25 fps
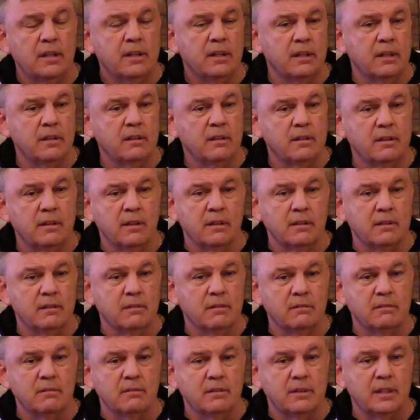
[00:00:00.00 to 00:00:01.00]
the
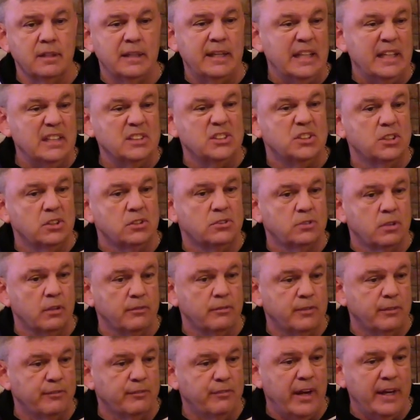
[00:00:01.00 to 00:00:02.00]
the, the gizzards
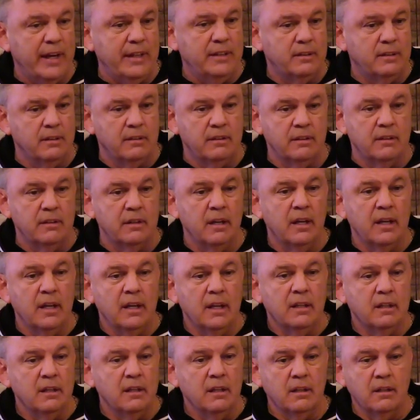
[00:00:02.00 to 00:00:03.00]
of the fight, the, yeah.
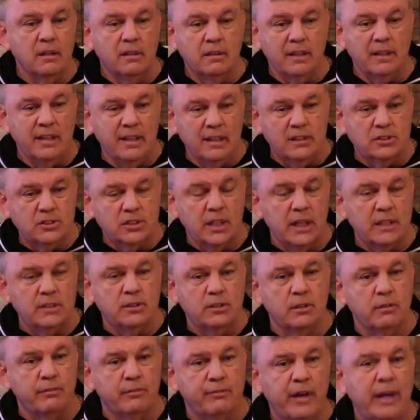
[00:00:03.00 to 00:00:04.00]
the the
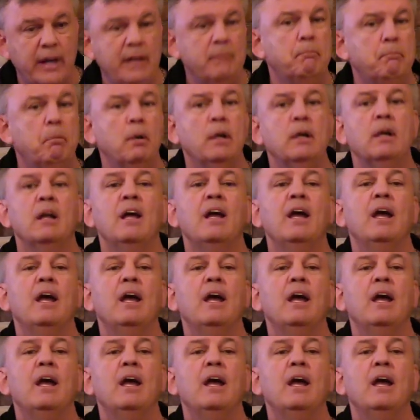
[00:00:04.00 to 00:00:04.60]
insides of the fight. But